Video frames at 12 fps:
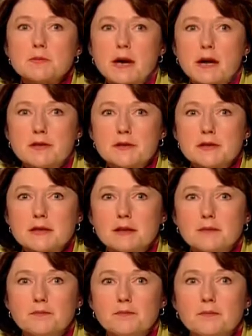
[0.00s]
policy.
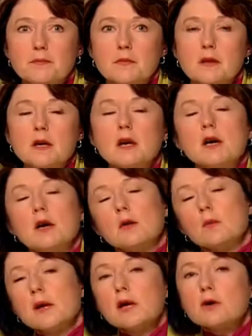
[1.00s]

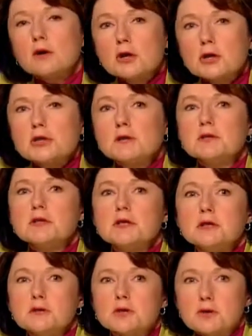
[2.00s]
We urge you to
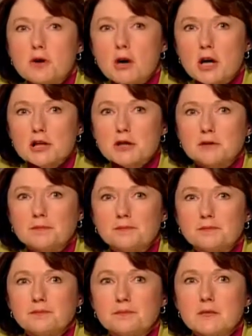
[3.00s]
use caution.
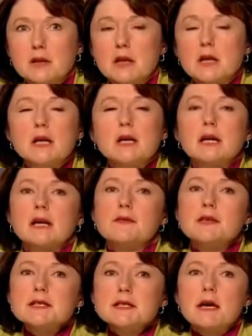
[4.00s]
In
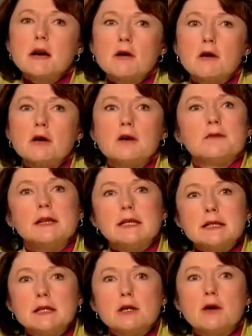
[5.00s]
this era of
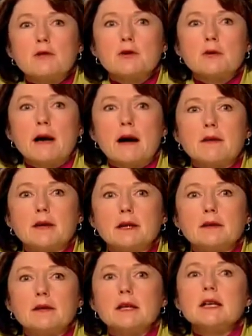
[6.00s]
ED
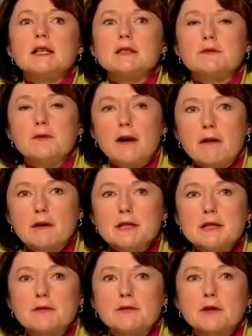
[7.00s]
overcrowding, it is very
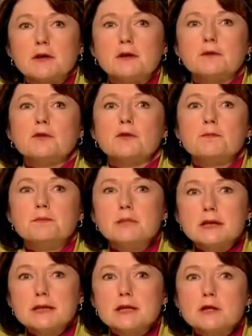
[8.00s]
difficult for
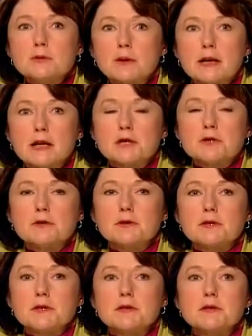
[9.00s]
busy triage
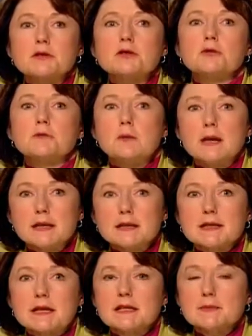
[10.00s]
nurses to
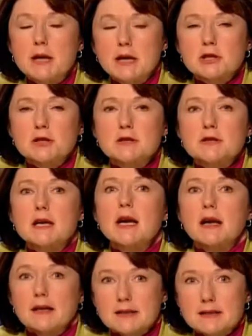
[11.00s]
reassess patients
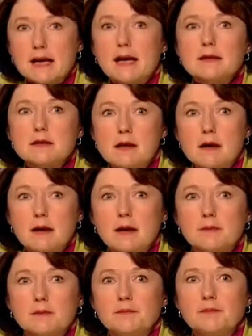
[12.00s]
at a set time